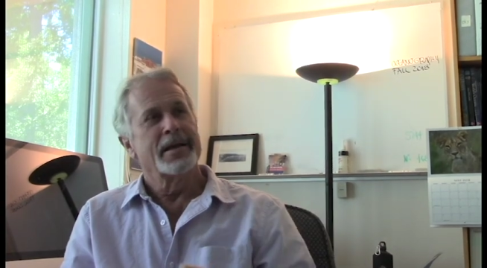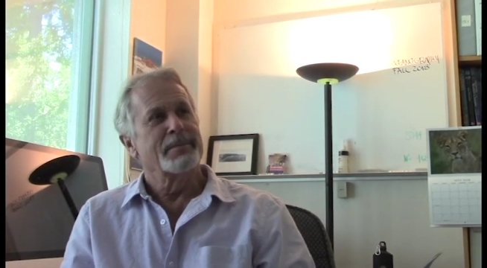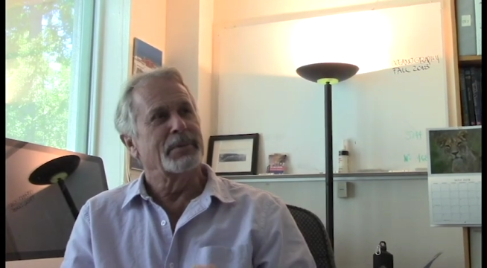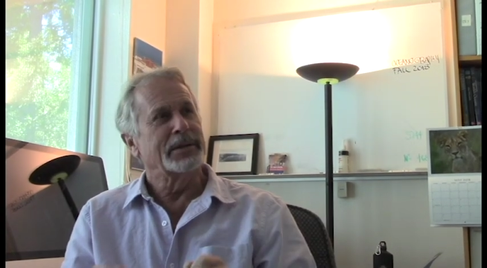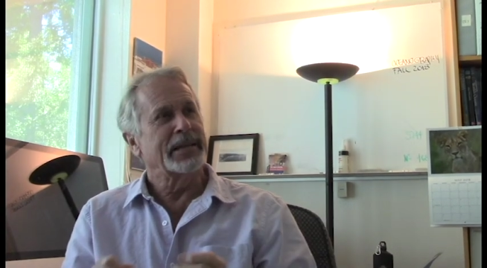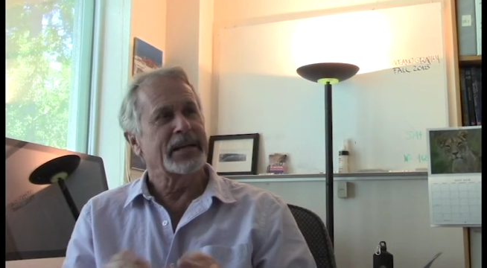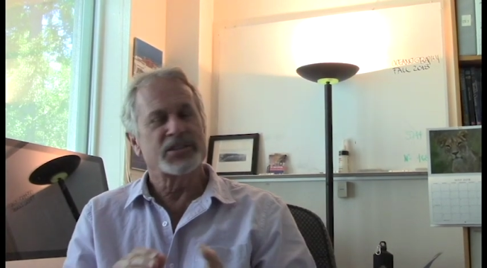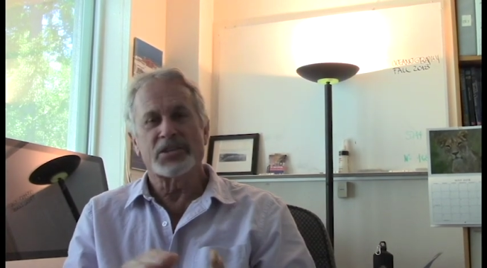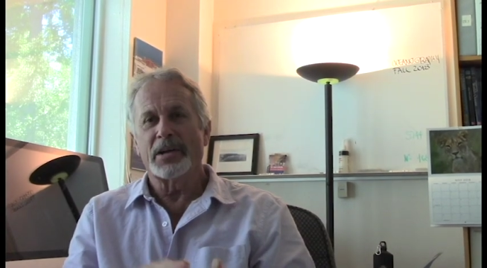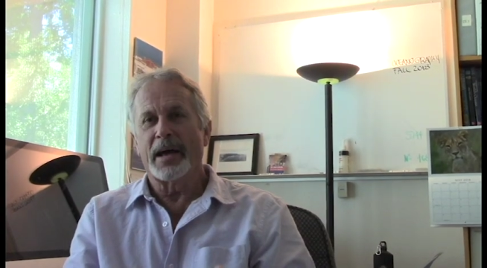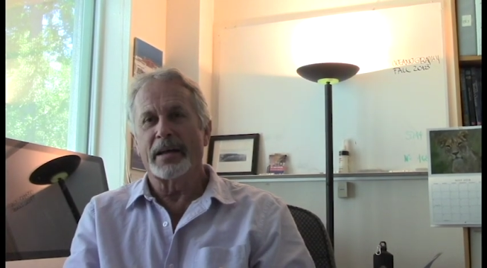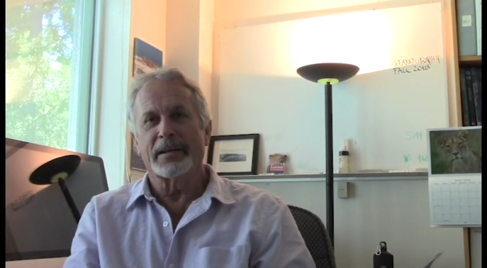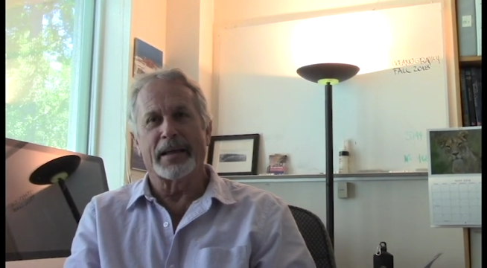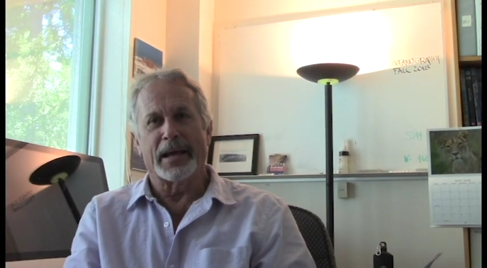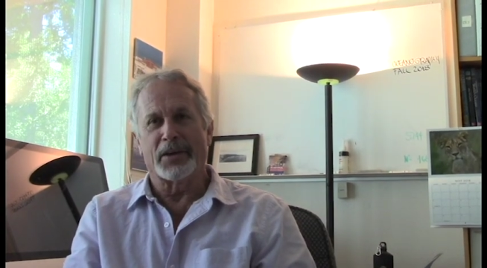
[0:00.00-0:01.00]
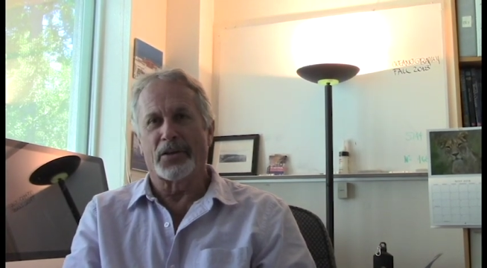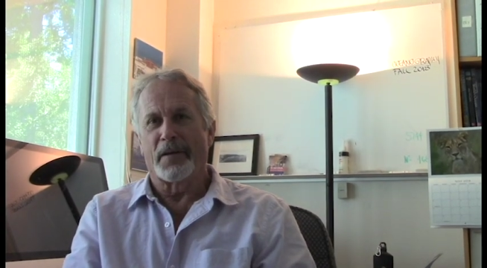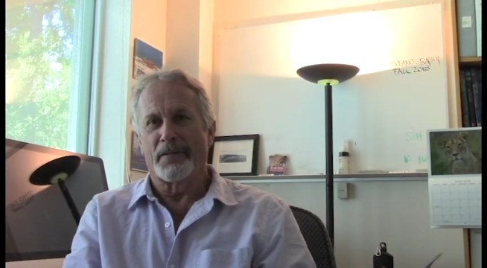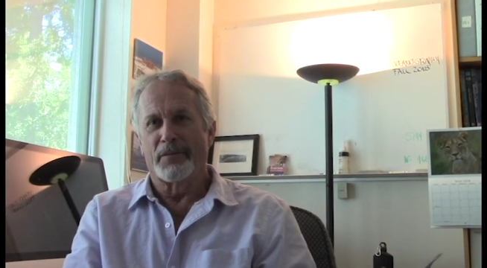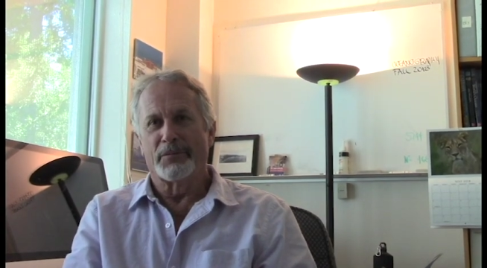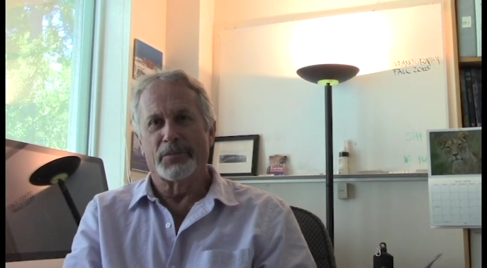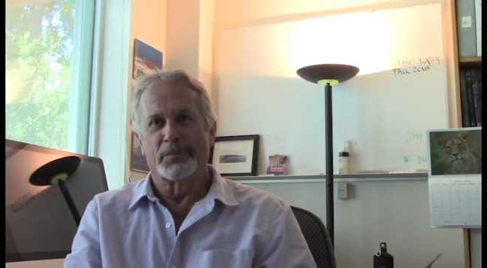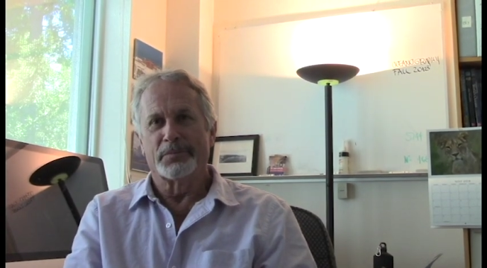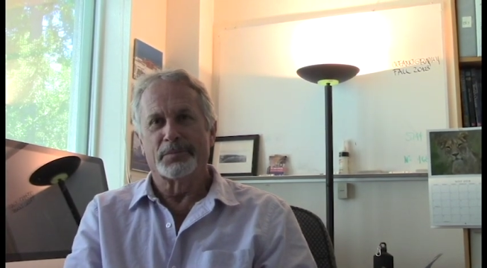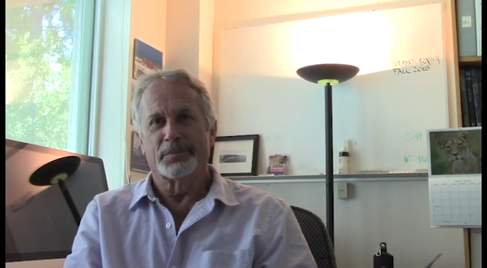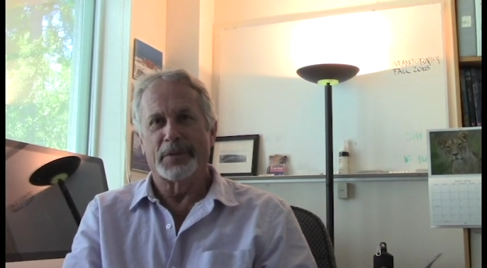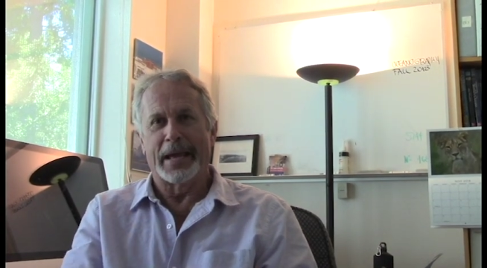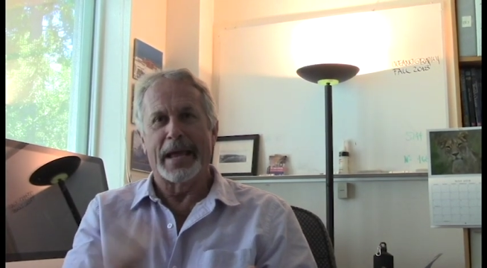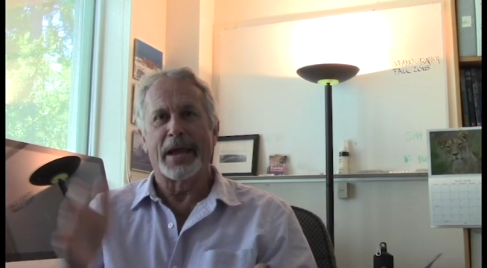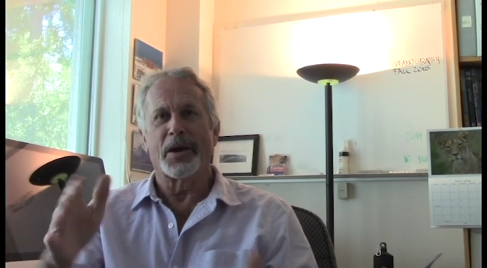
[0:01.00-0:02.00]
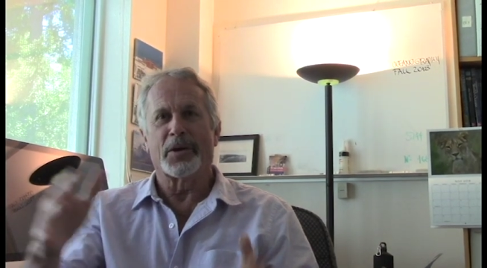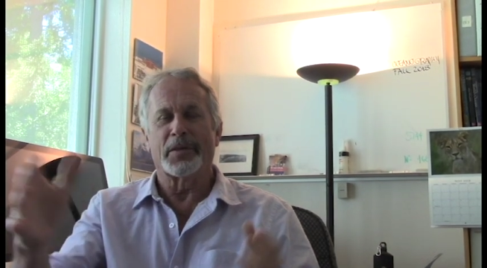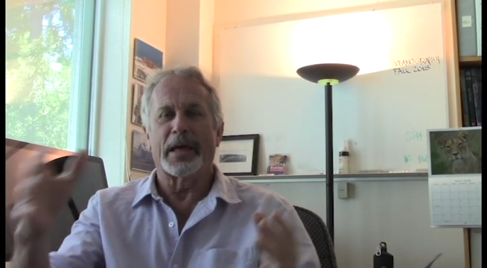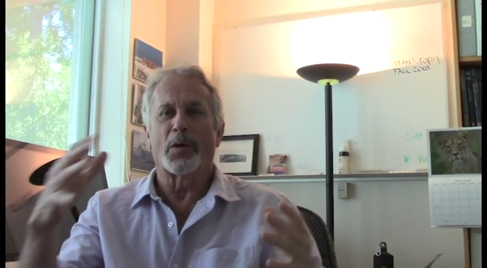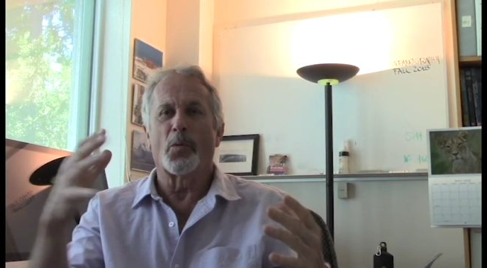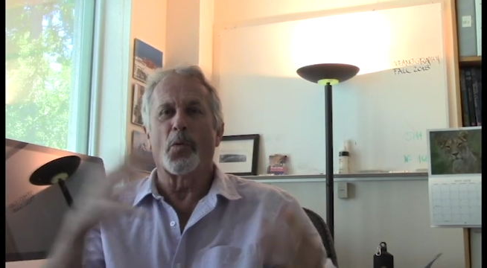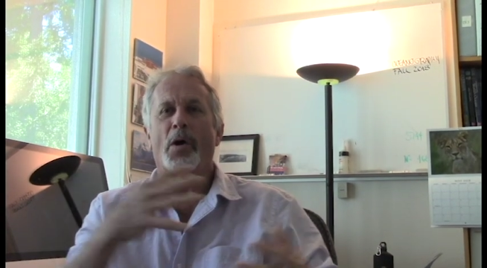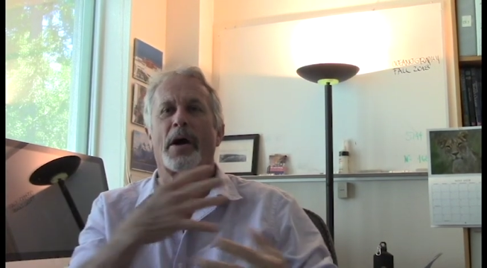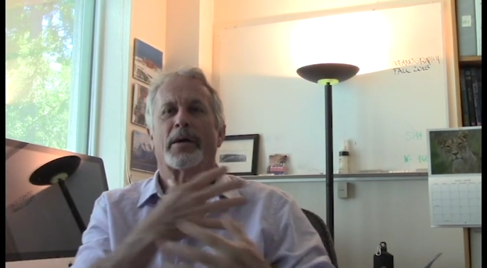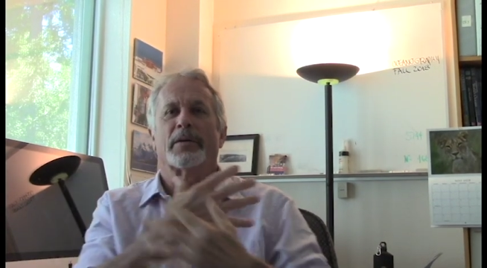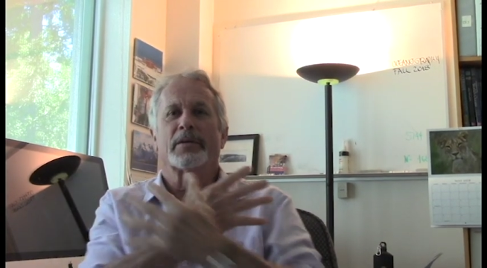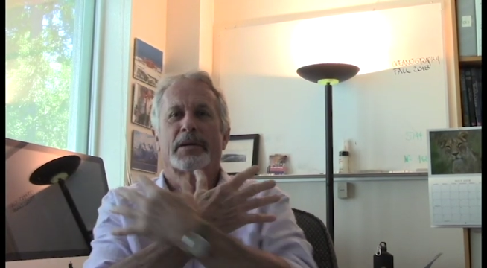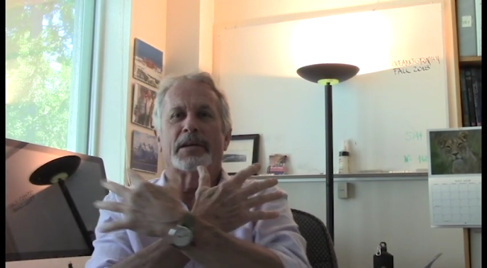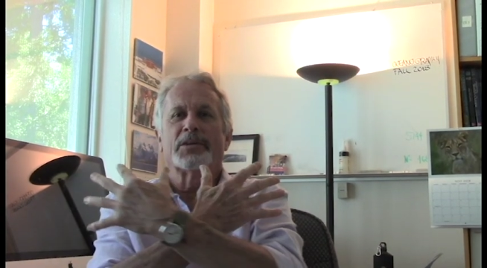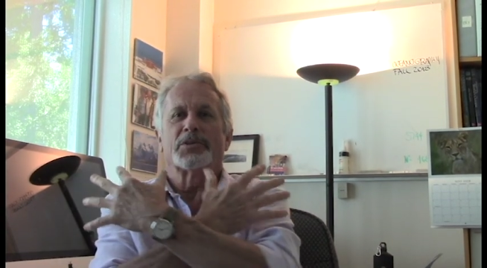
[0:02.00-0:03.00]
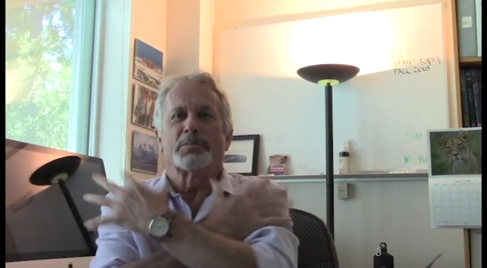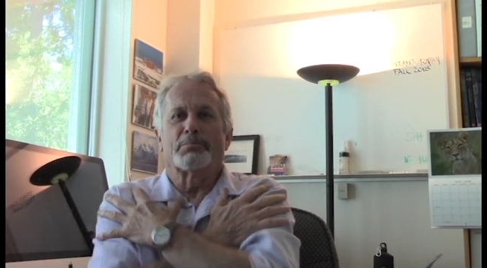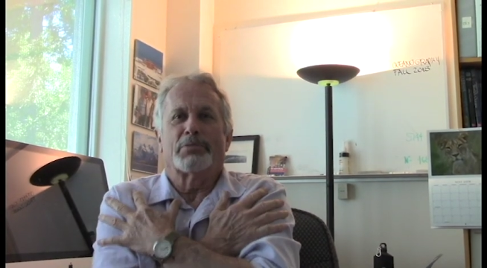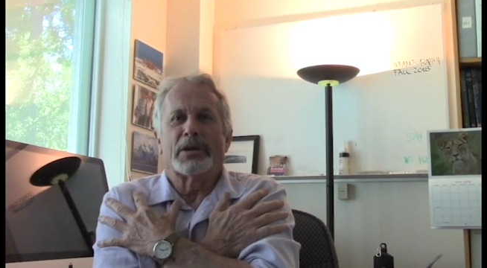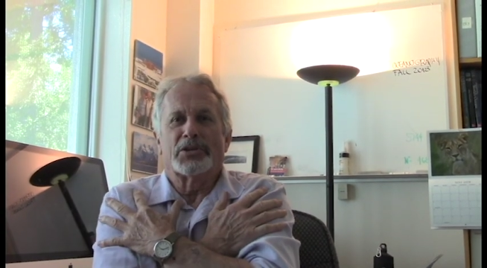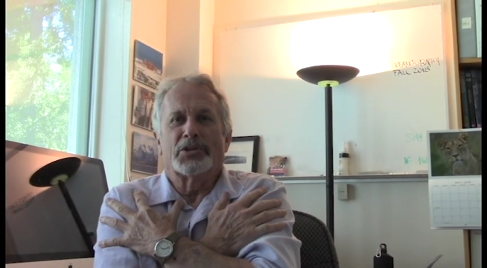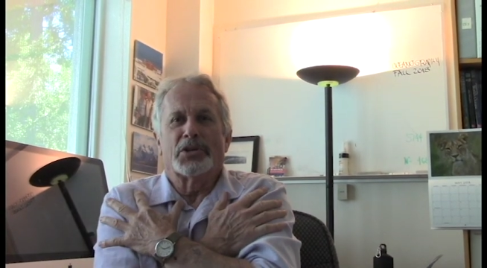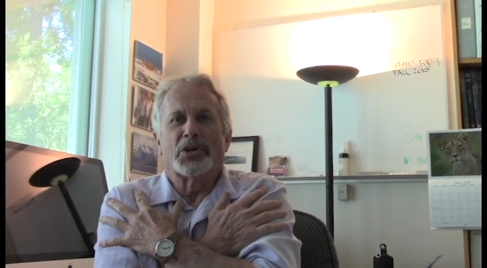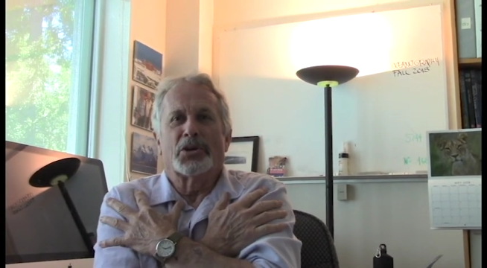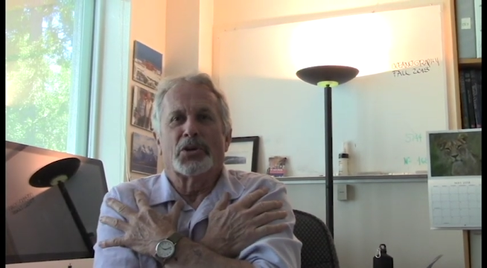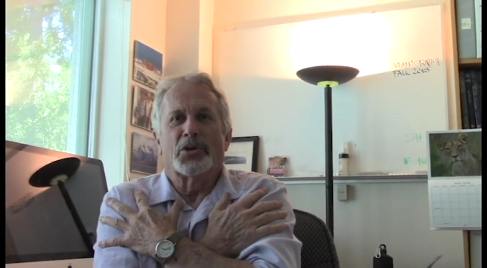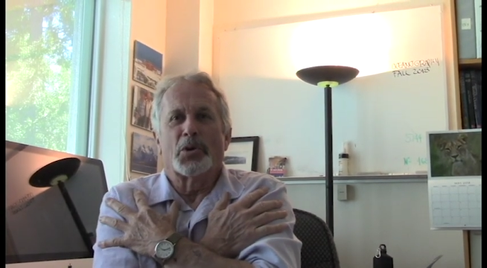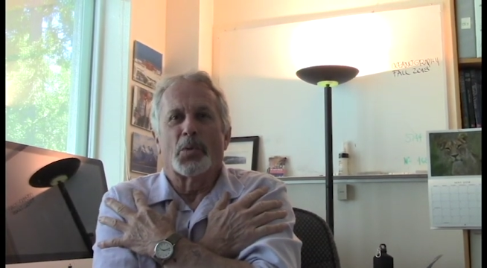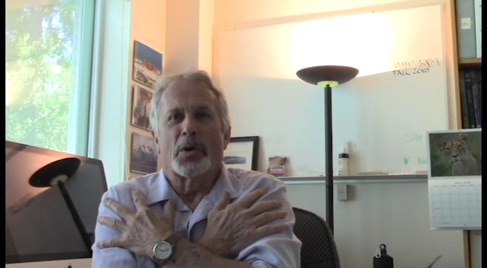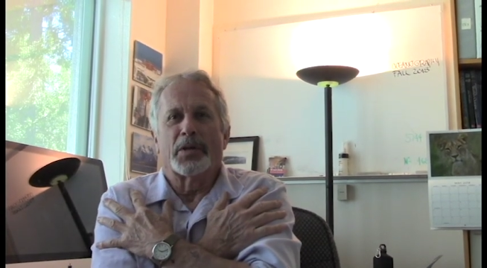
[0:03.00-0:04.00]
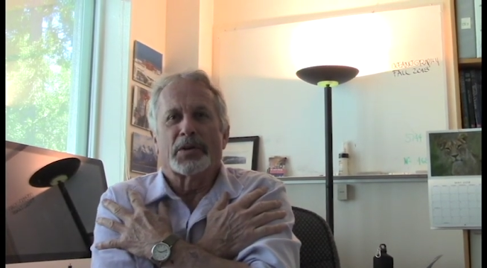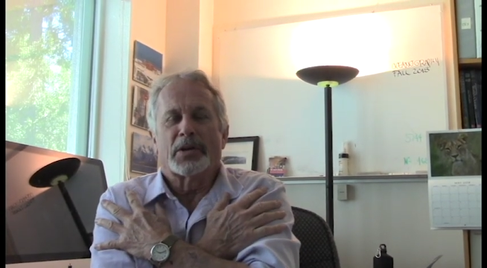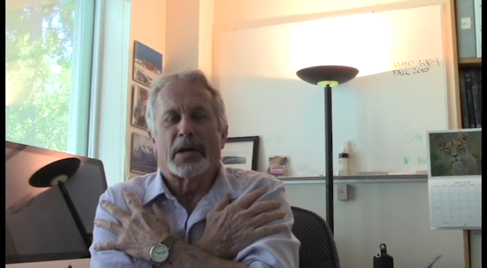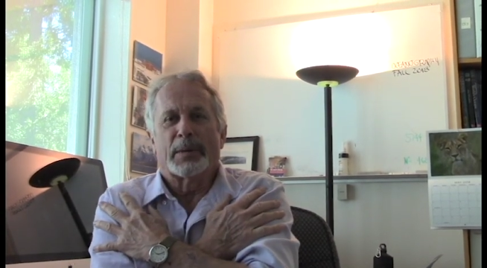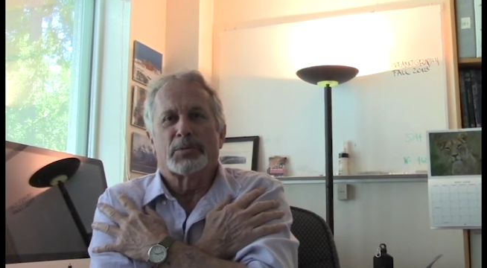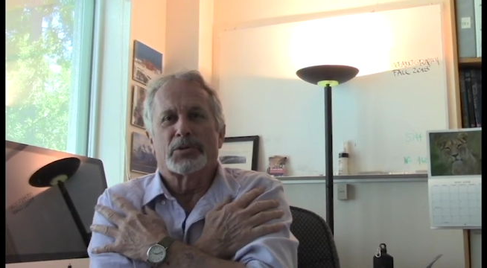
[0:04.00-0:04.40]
But that's not like the air. That water is pressing in on you all the time.